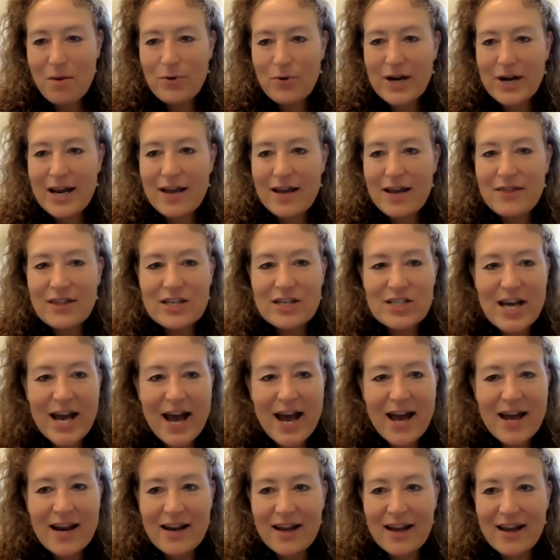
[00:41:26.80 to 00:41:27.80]
put it in the
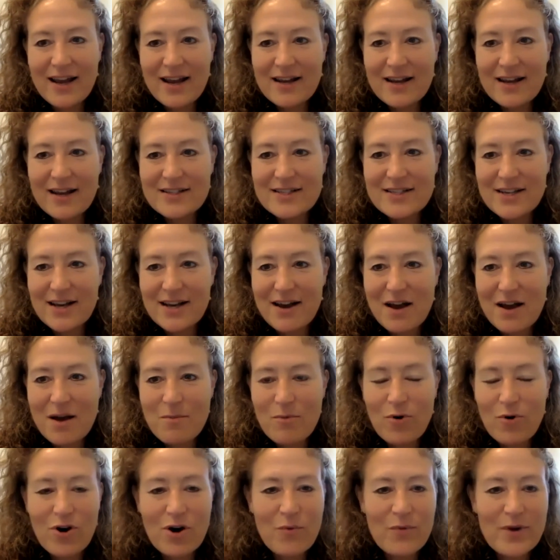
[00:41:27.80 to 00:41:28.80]
chat, and
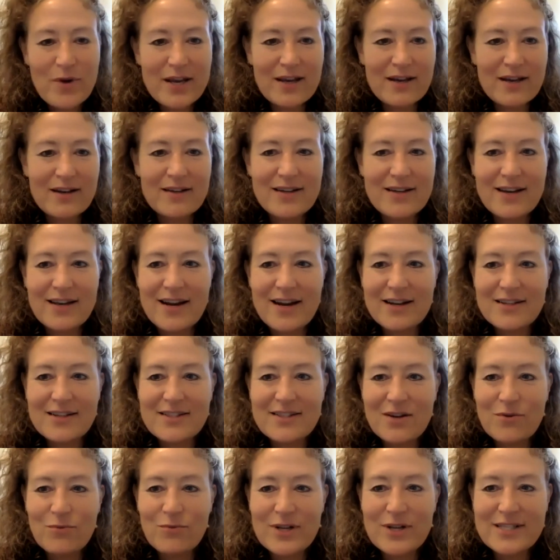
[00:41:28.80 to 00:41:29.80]
or we can connect
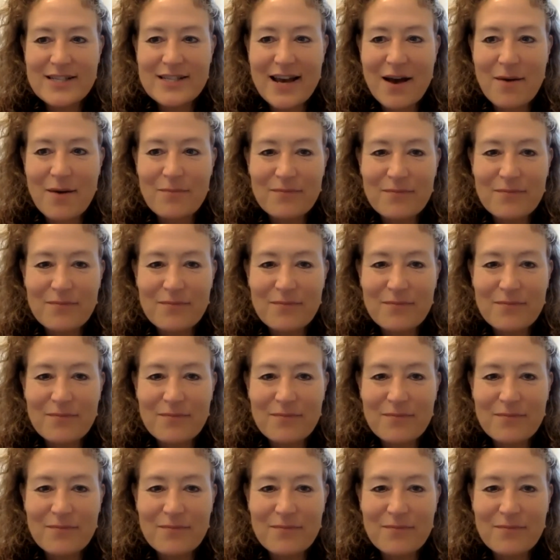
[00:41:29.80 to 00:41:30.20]
on WhatsApp.